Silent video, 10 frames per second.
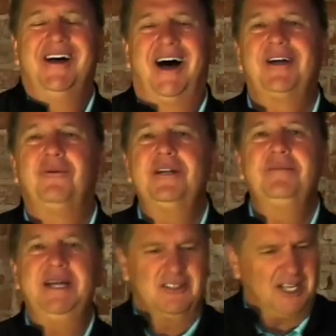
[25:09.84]
I go, what do
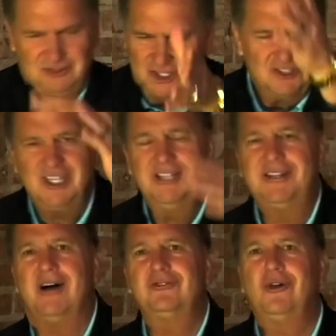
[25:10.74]
you mean? Is that
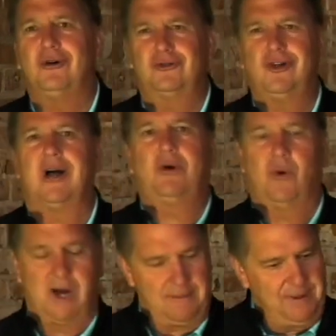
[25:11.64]
$16,000 stock
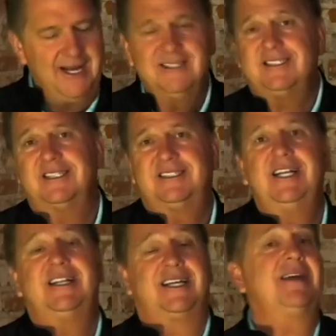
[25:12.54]
award? I paid in
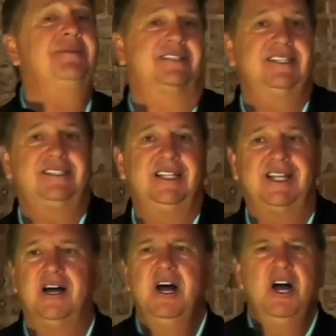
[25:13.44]
16, they give me a
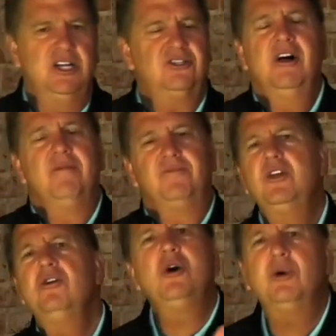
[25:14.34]
16,000. He goes,
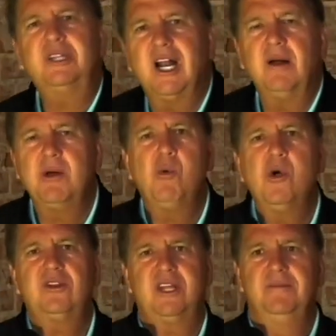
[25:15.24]
you don't know what that'll be
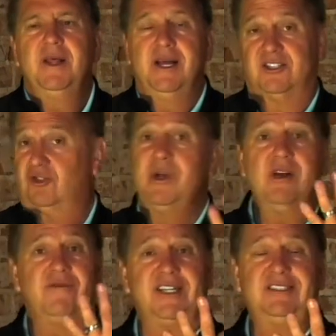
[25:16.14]
worth. And it's
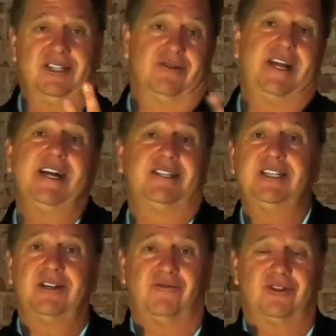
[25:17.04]
3-year vesting. You can't
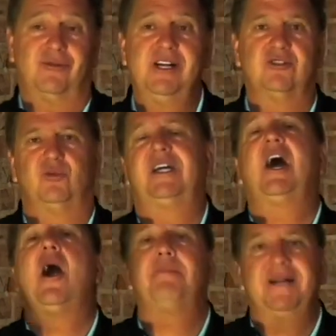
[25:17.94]
touch it for 3 years. We
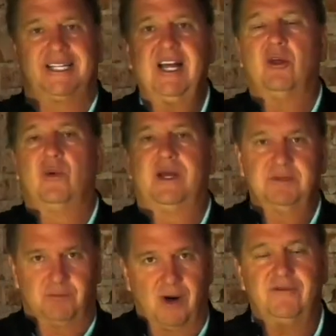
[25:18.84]
copied Keller
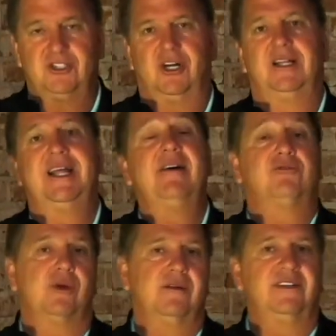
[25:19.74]
Williams profit sharing. They
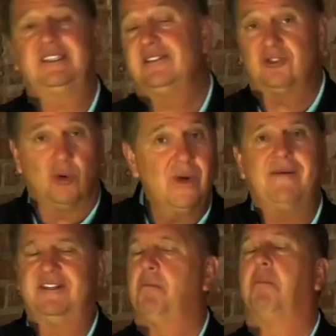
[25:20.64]
have 3-year vesting, so we
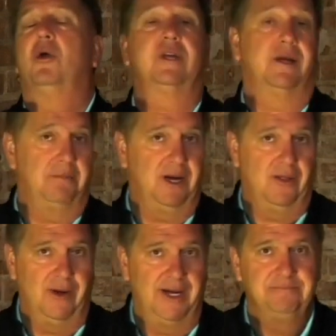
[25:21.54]
have it. It's brilliant, by
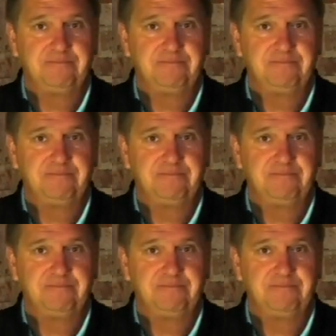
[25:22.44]
the way.